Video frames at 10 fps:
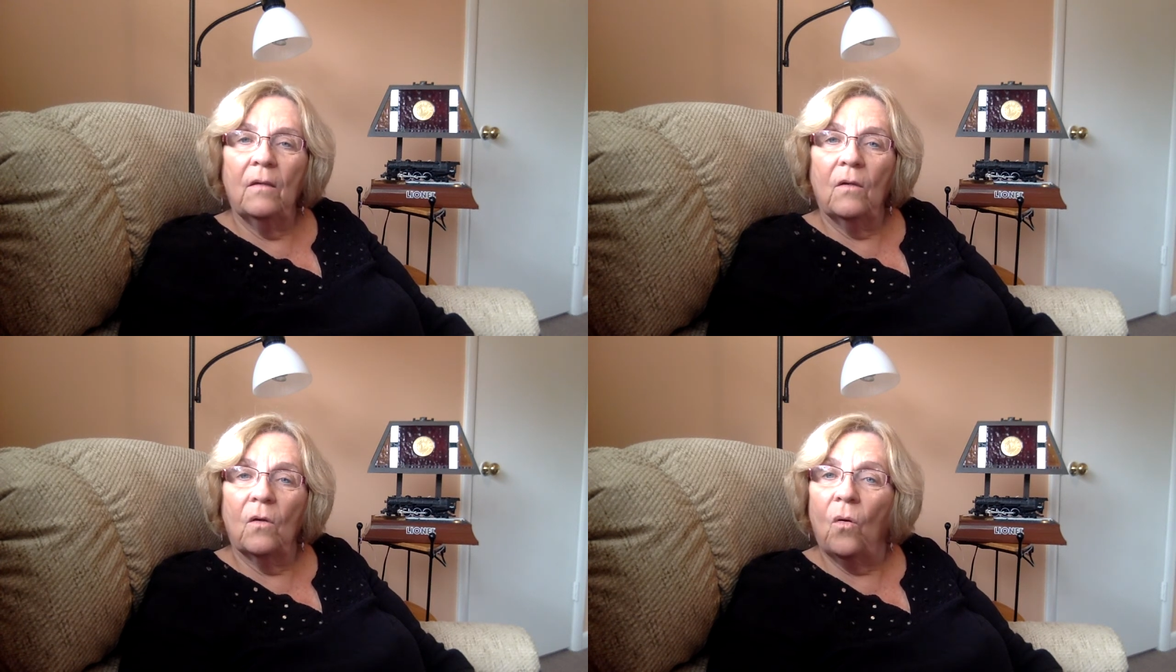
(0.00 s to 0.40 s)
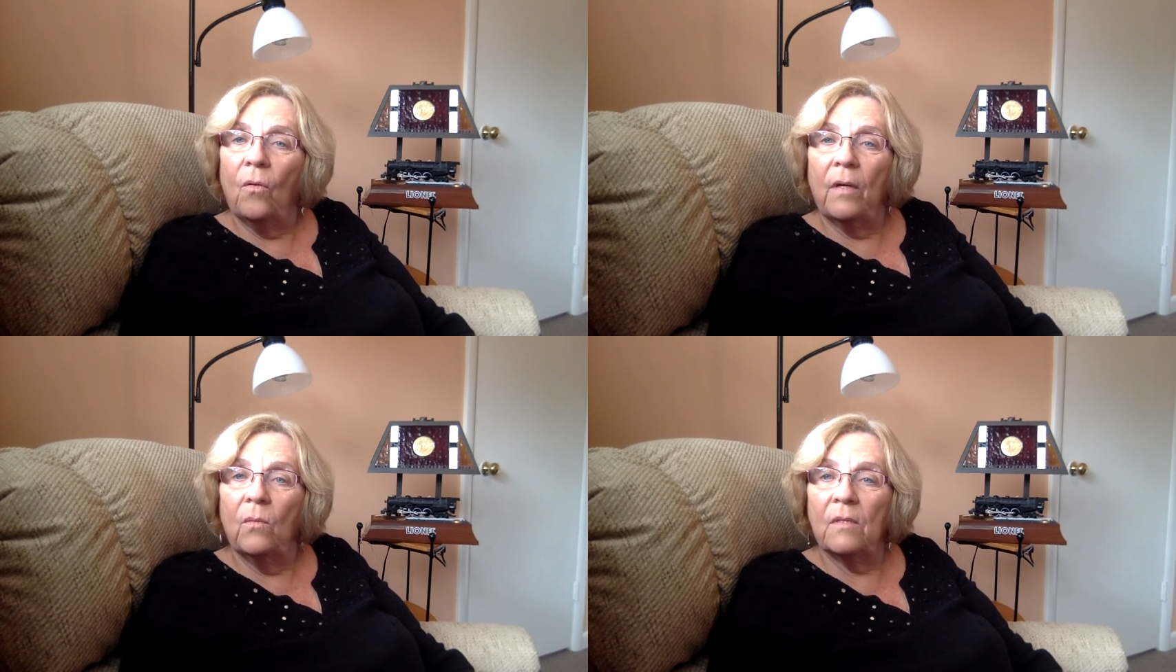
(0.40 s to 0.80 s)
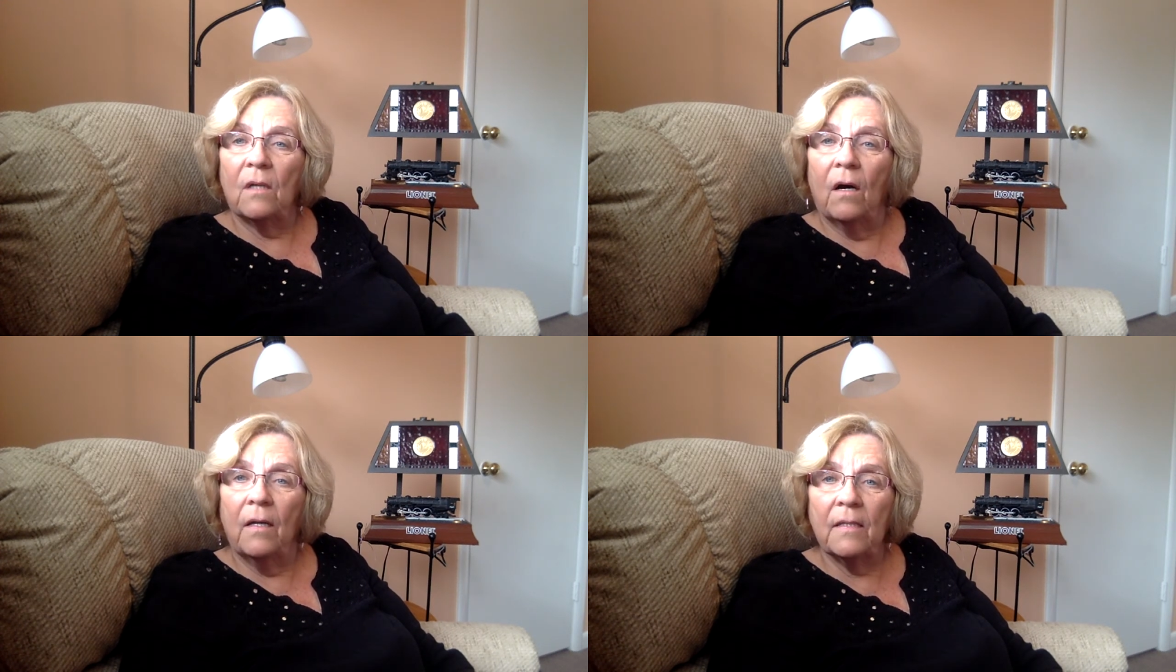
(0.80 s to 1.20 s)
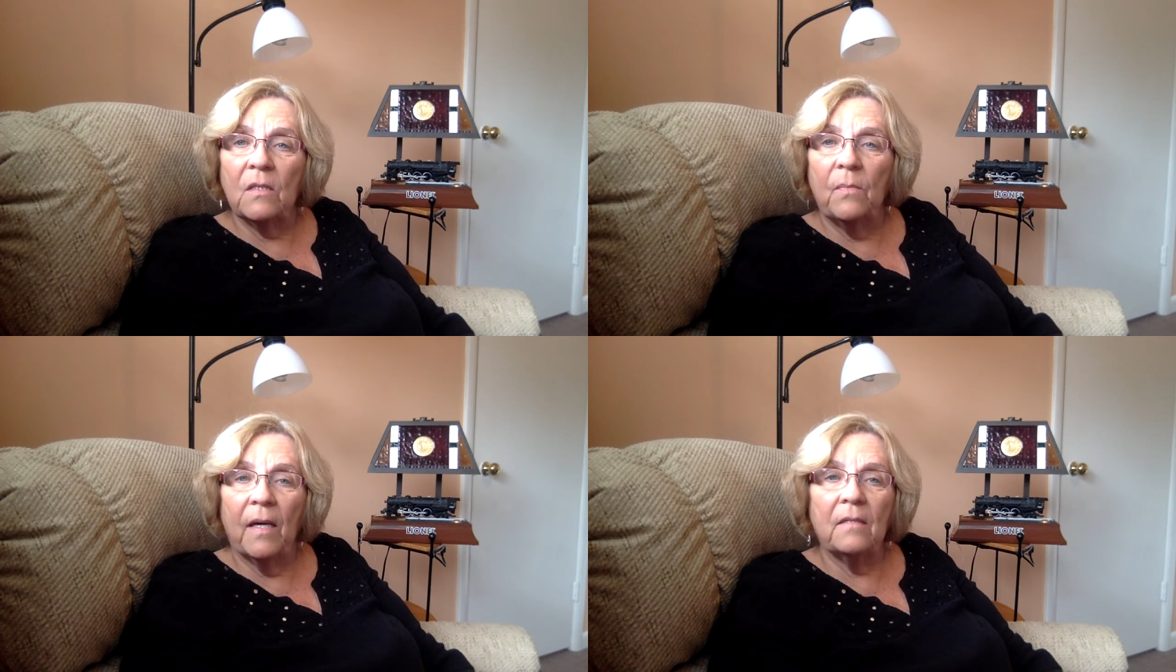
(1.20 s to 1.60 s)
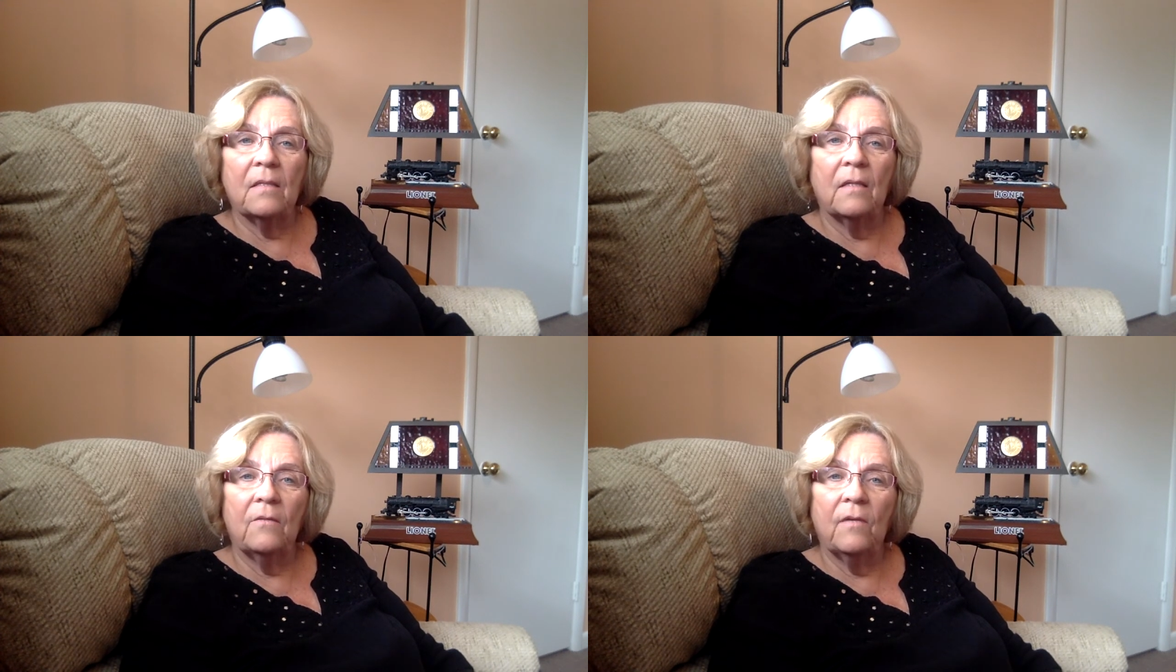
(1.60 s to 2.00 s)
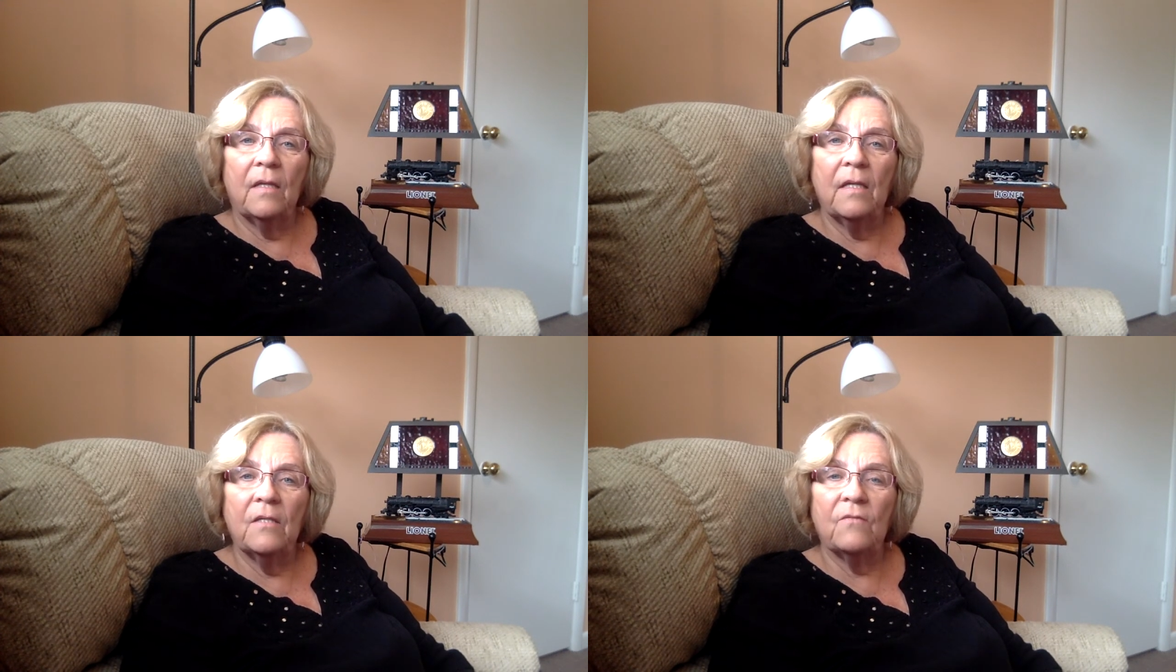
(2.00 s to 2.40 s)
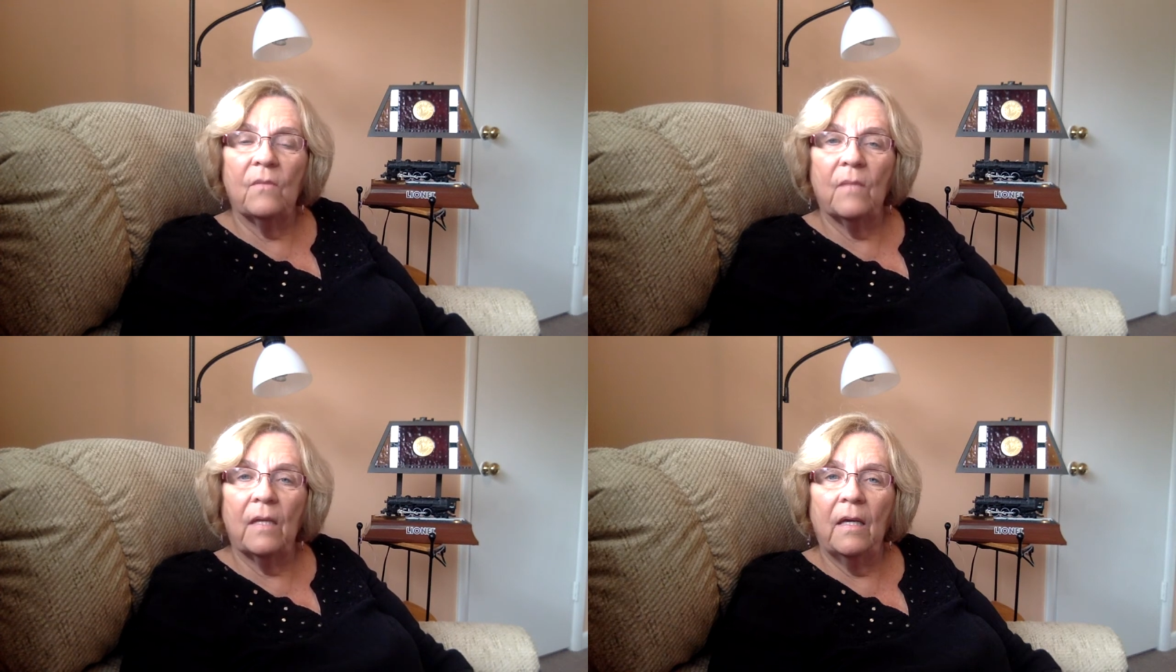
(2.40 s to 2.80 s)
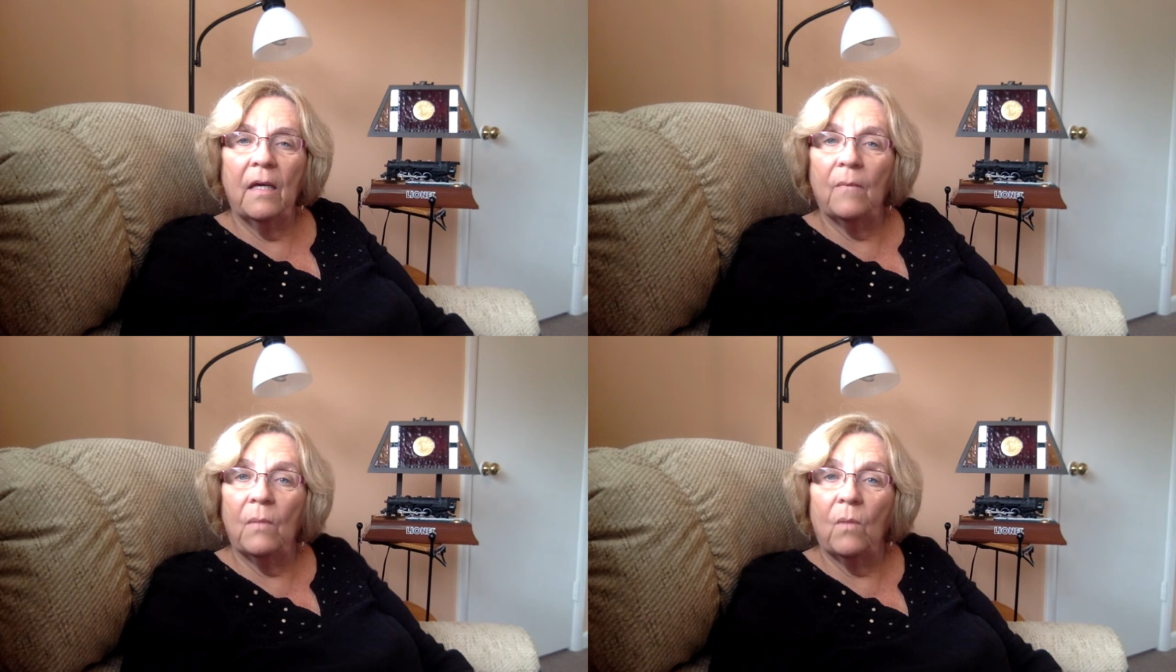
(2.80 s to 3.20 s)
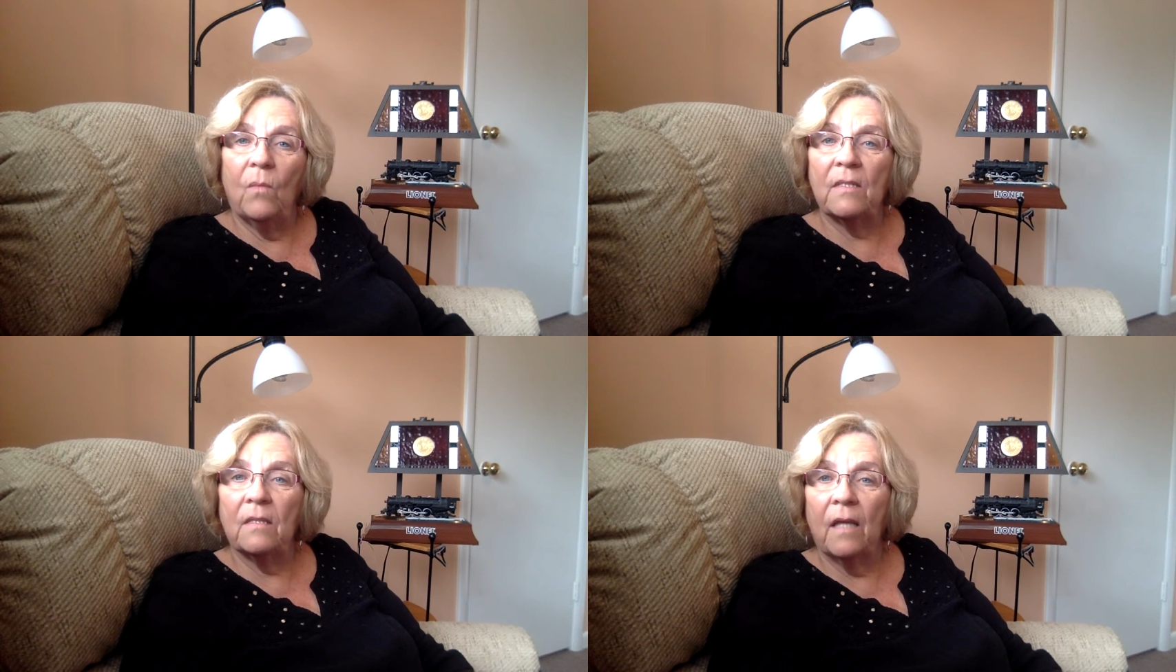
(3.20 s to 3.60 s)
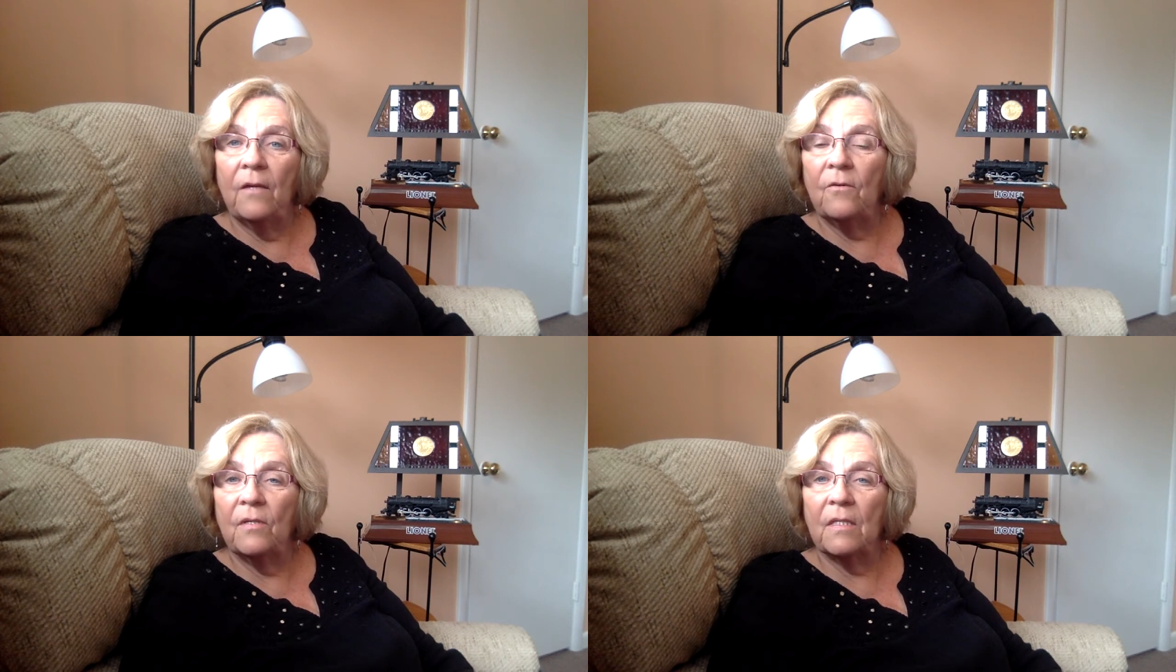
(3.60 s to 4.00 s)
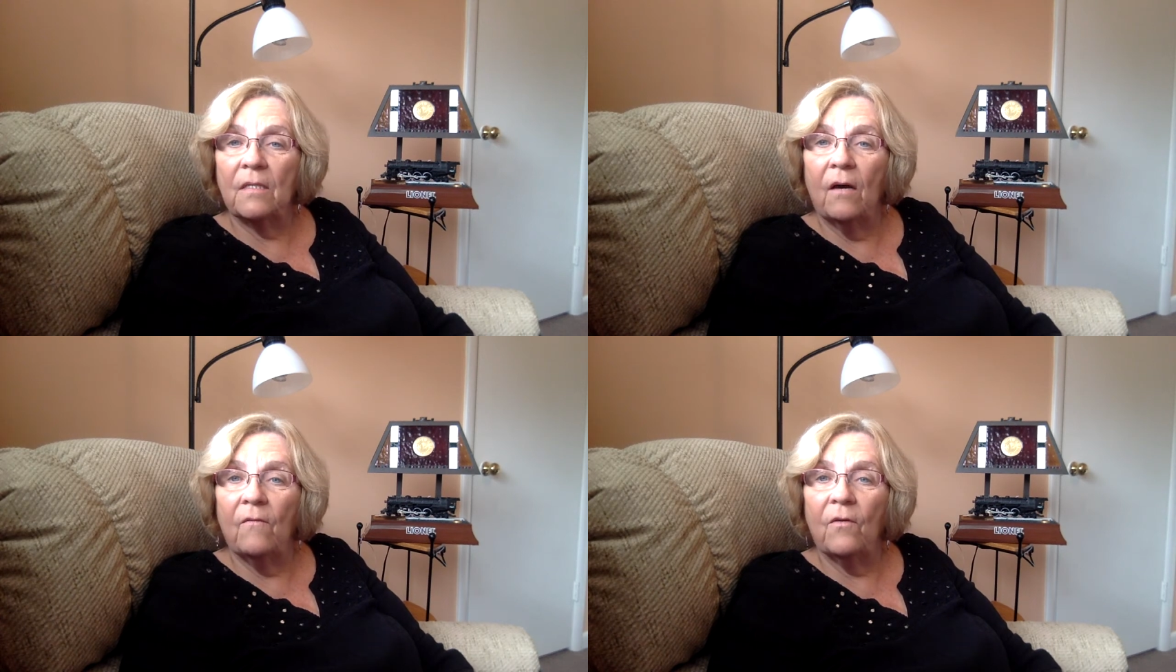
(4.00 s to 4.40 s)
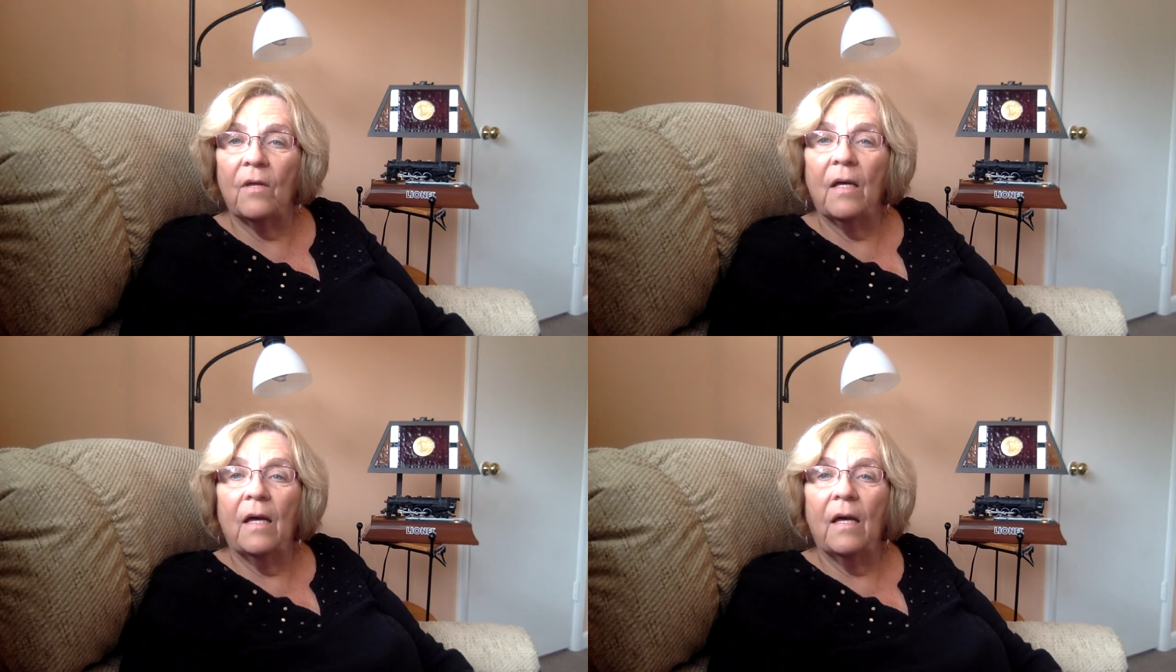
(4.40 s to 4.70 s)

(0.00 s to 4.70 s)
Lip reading: Corrie was unexpectedly released from the camp in what was later discovered